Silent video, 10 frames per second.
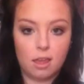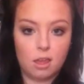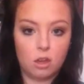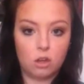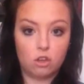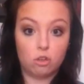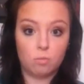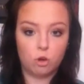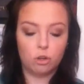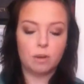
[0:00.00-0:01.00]
more
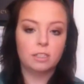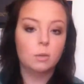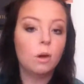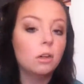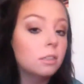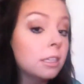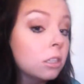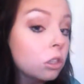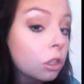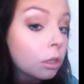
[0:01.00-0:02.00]
dramatic one because this is just a
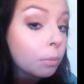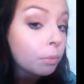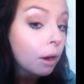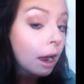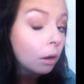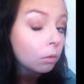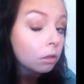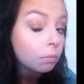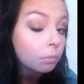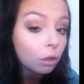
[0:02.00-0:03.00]
brown
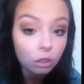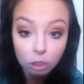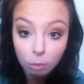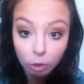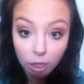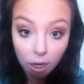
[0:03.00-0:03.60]
bronze smoky eye.